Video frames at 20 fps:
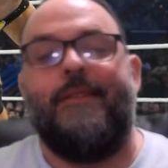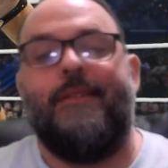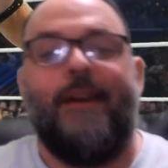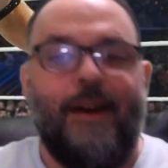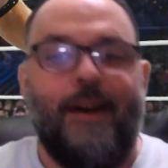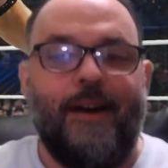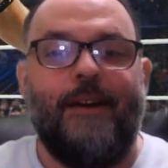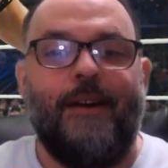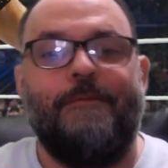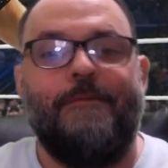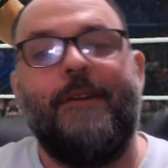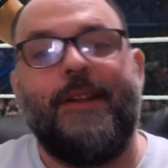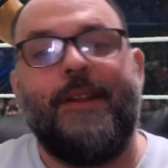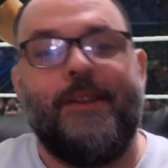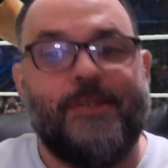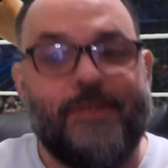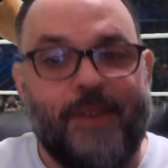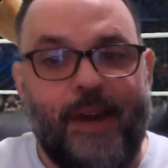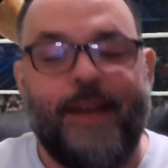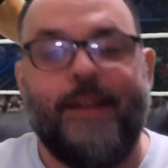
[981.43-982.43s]
Fun
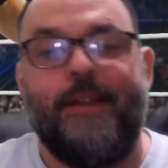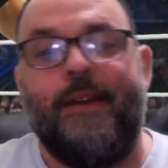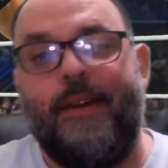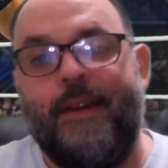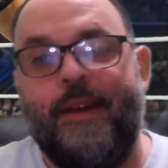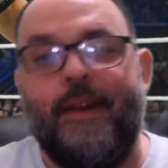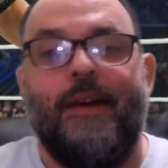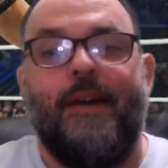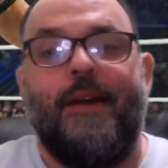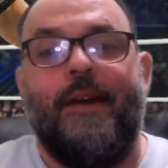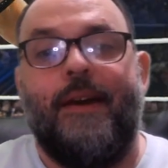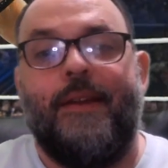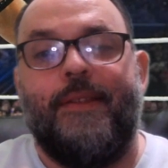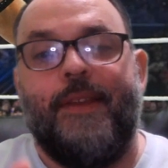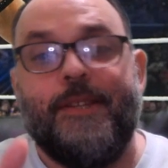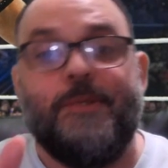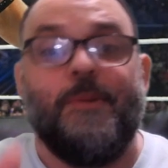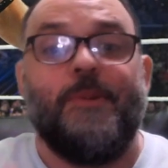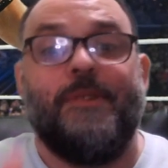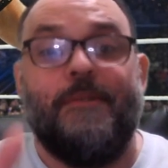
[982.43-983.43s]
aside.
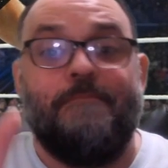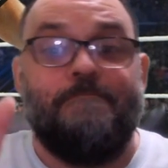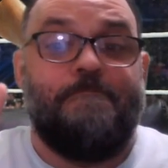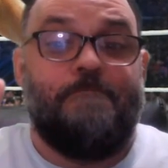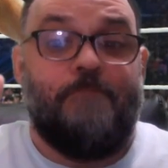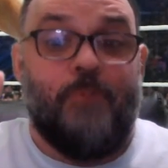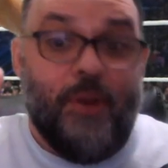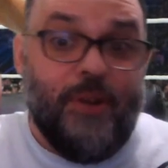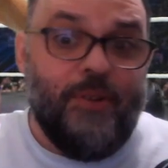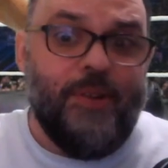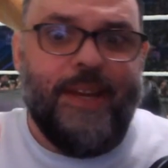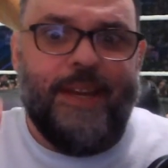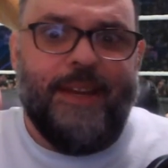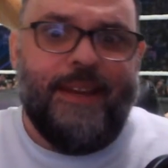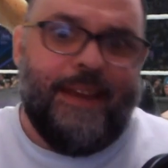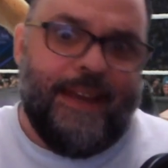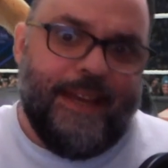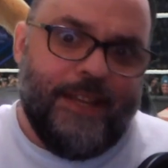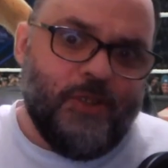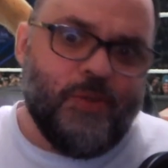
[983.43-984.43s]
This was a
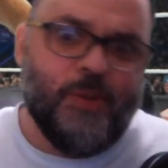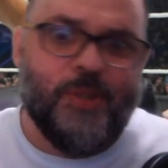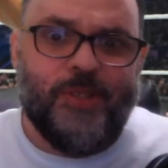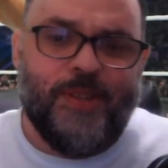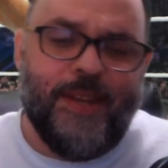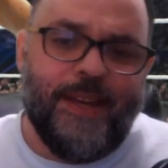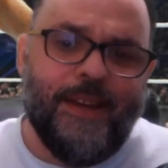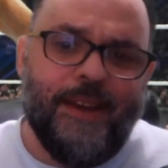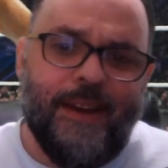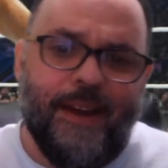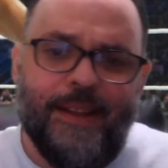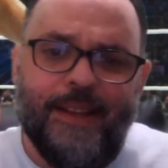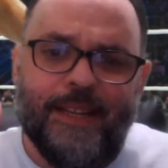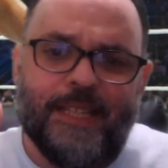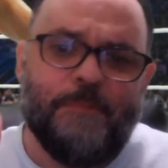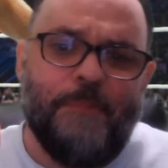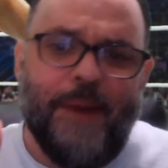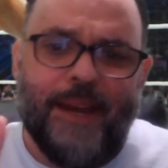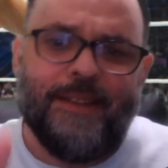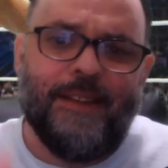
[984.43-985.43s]
really interesting,
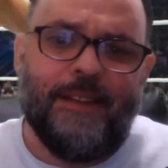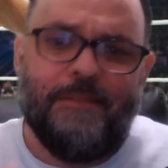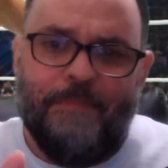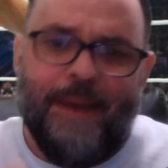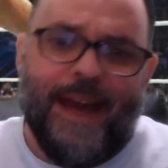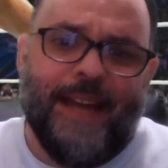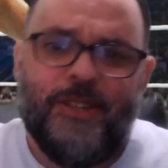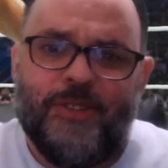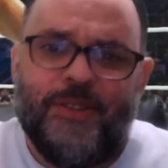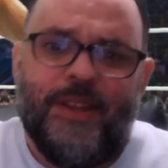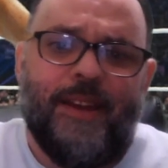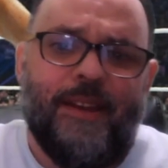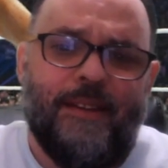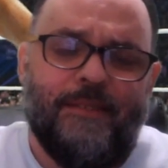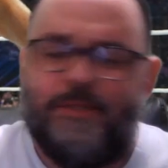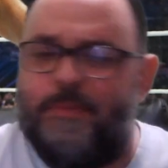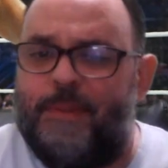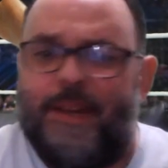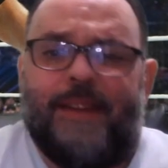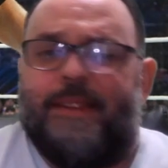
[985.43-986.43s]
unexpected match, that
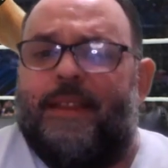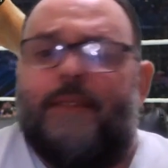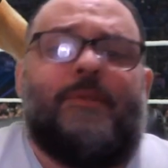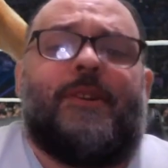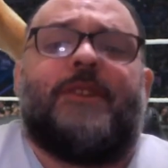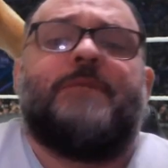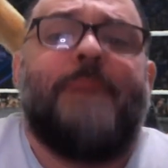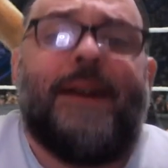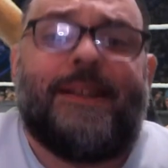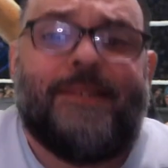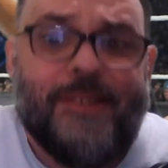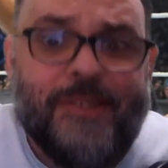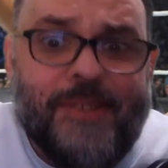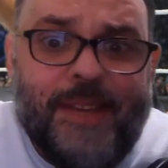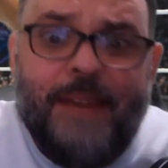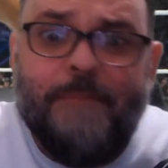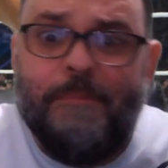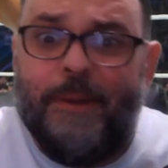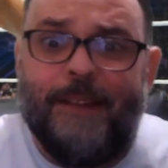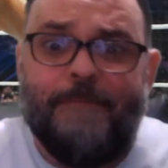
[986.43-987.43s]
something I'd never expect to
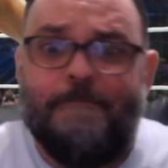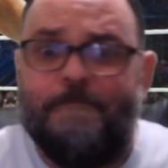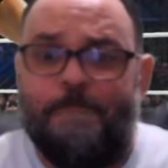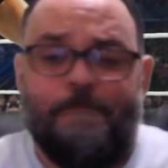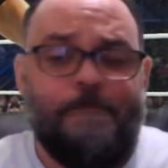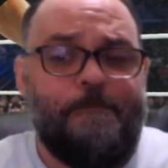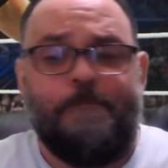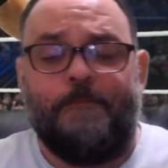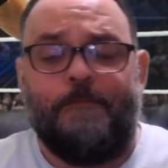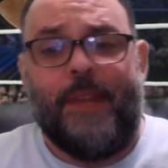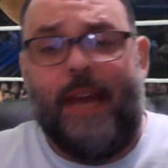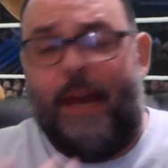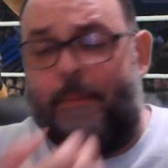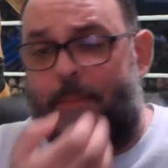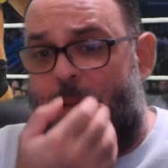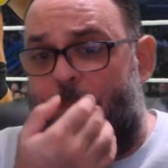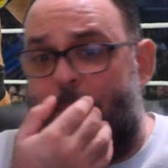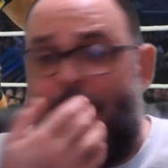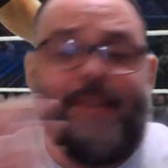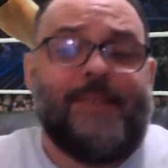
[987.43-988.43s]
see, but I
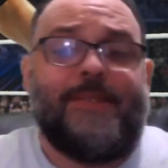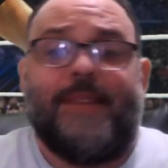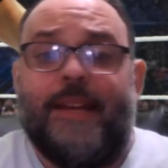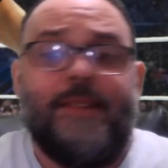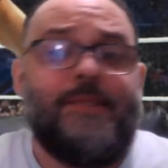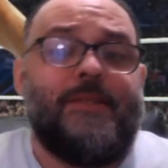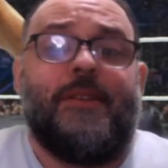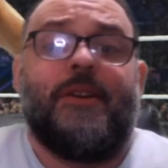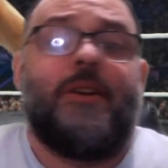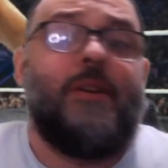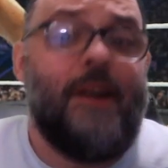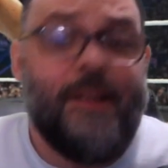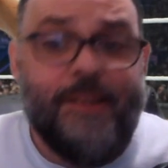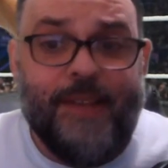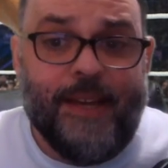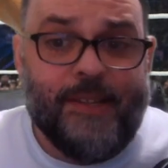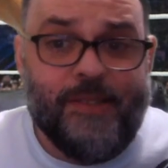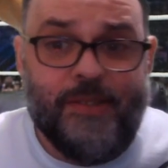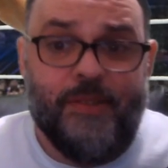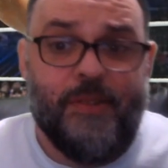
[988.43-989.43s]
mean, it makes sense in the
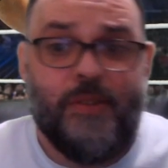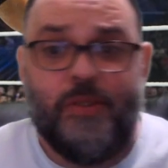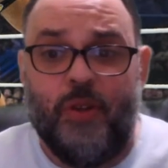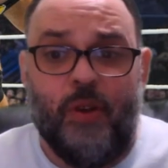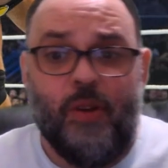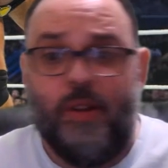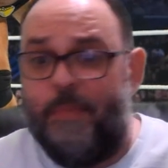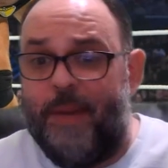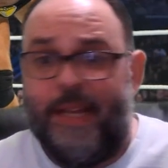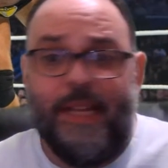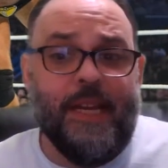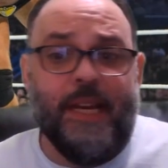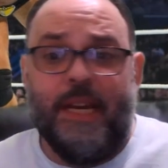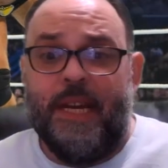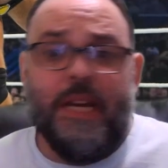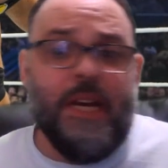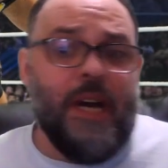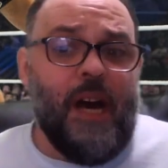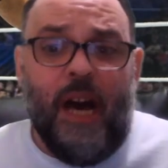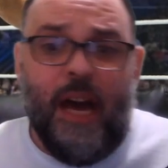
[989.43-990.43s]
context of the tournament.
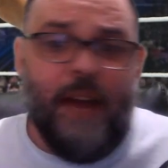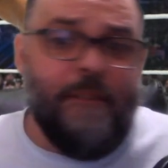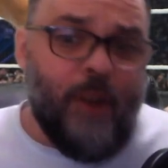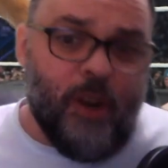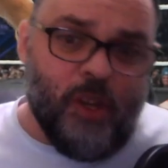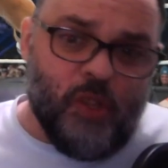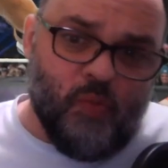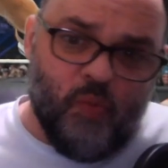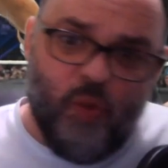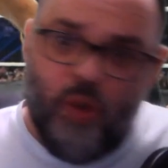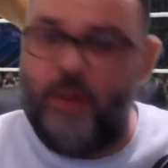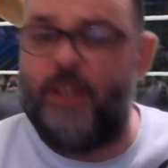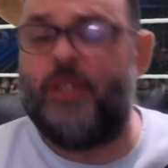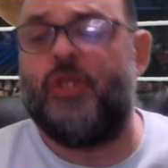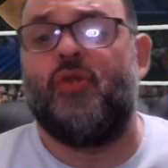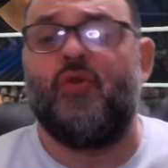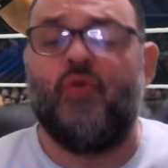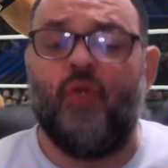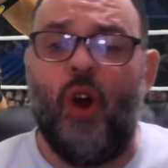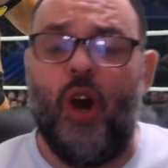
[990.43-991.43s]
Ivar's really
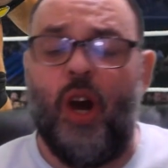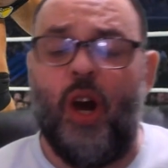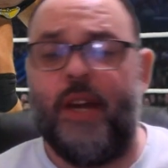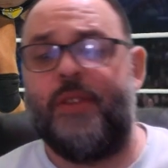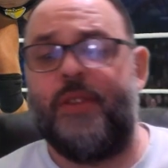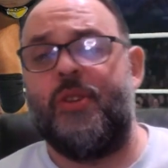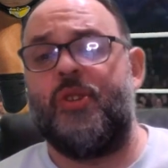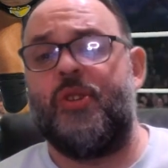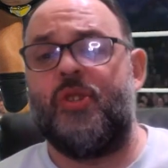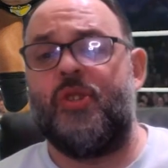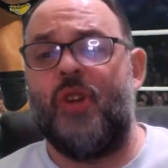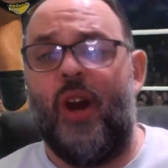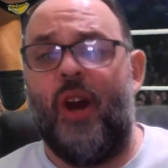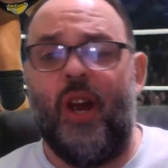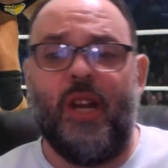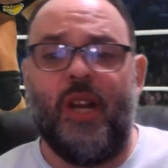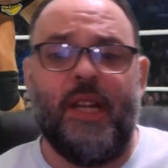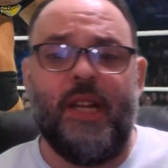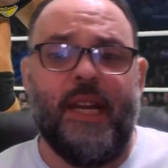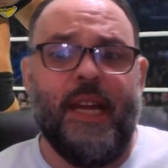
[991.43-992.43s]
strong at the
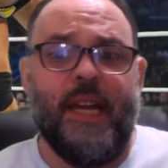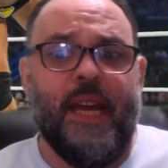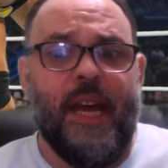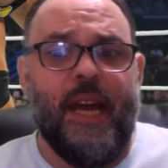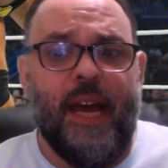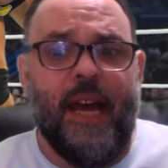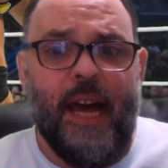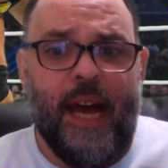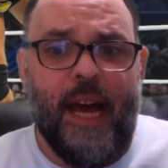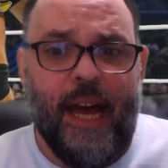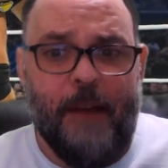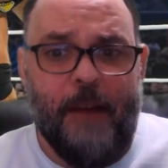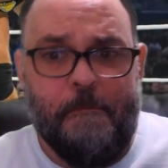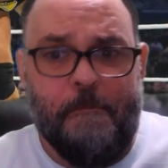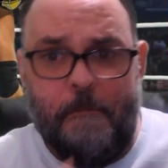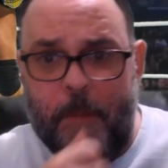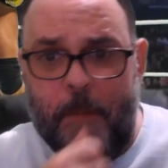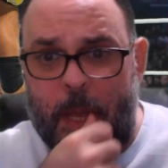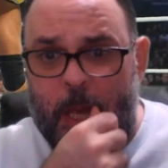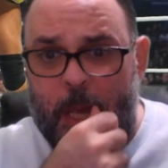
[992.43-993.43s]
start.
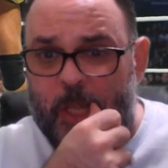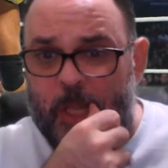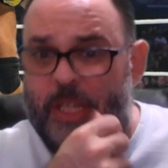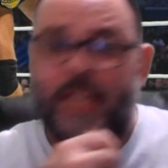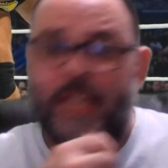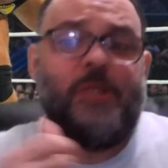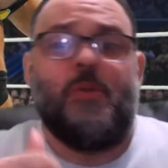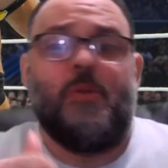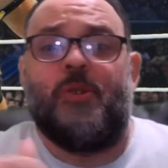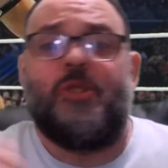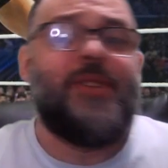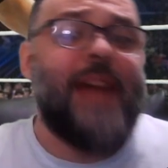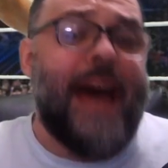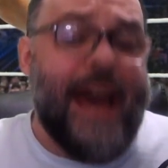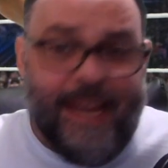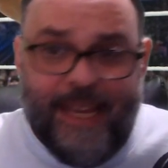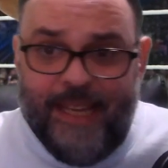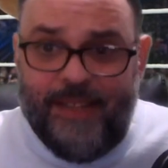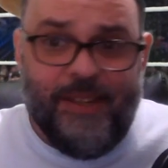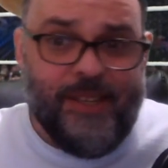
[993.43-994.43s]
Seeing as they're
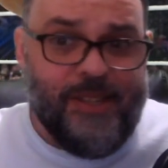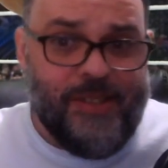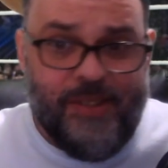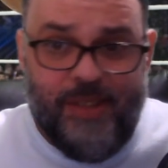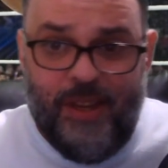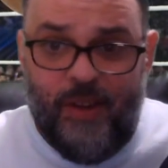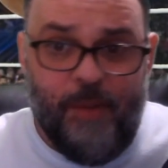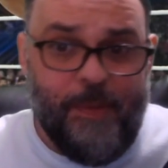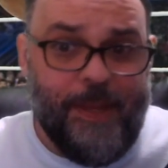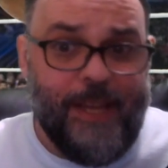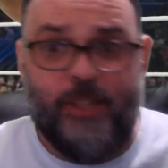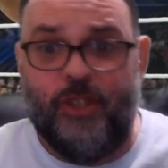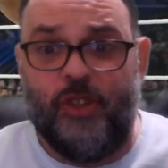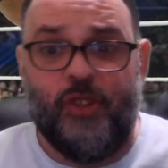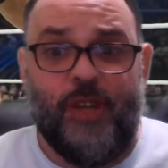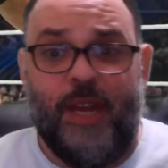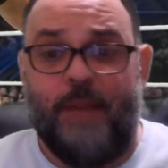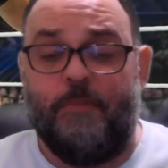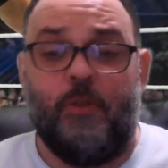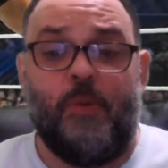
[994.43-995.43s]
stacking the Elimination
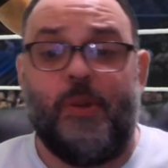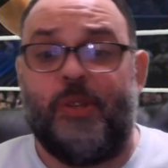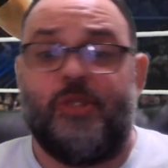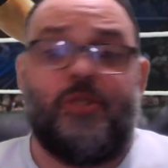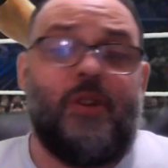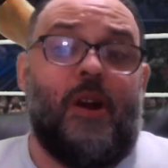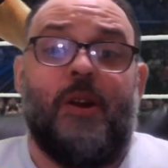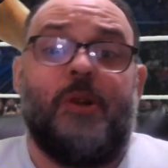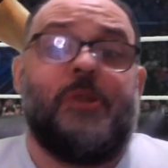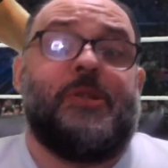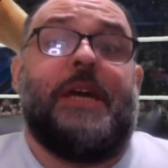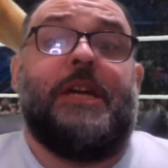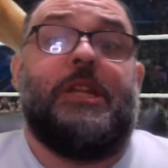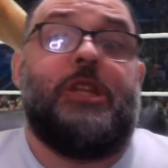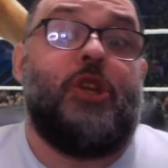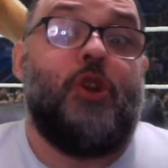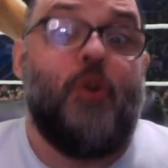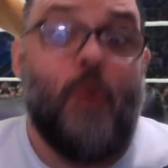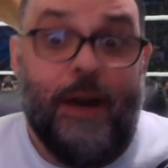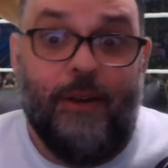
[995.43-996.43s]
Chamber with stars, I
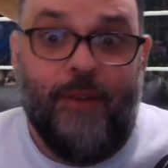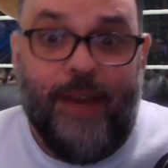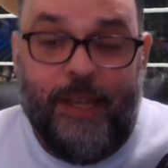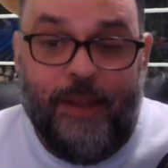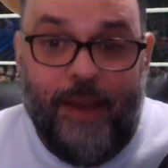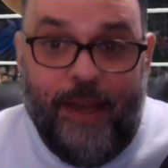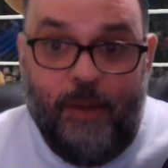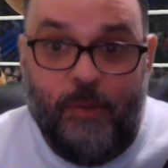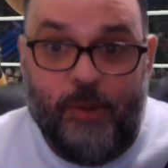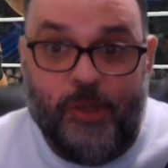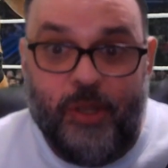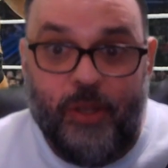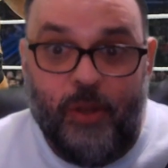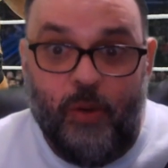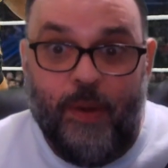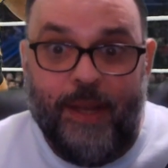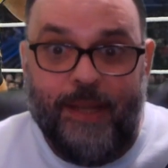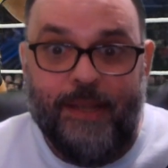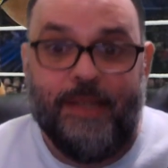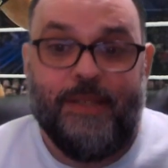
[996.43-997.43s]
knew LA Knight was going to
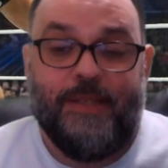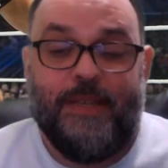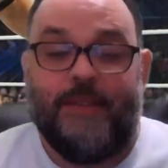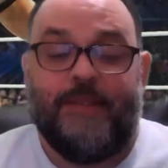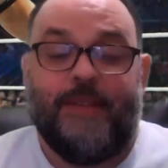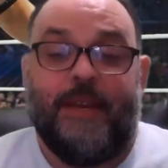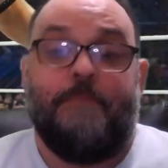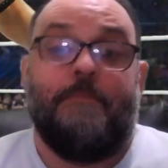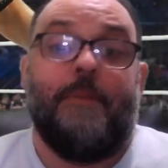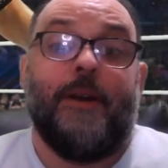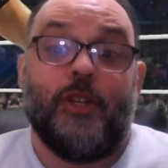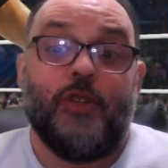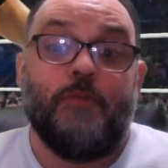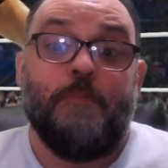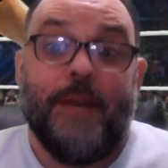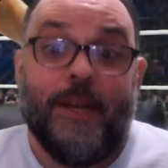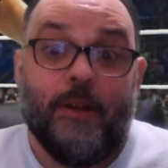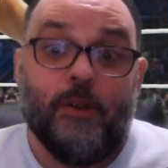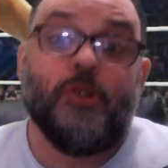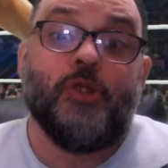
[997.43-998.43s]
win because he's a much
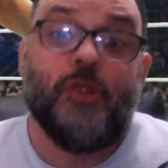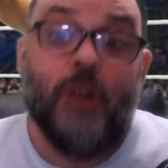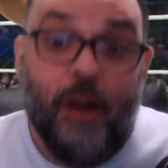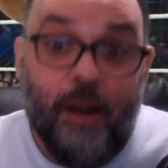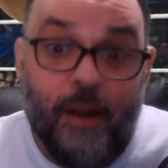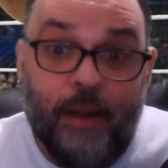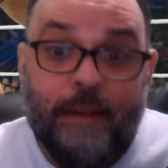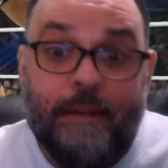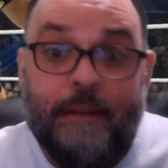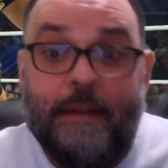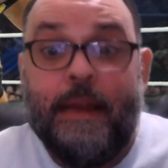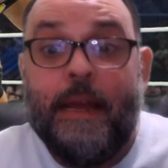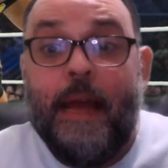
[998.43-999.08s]
bigger star.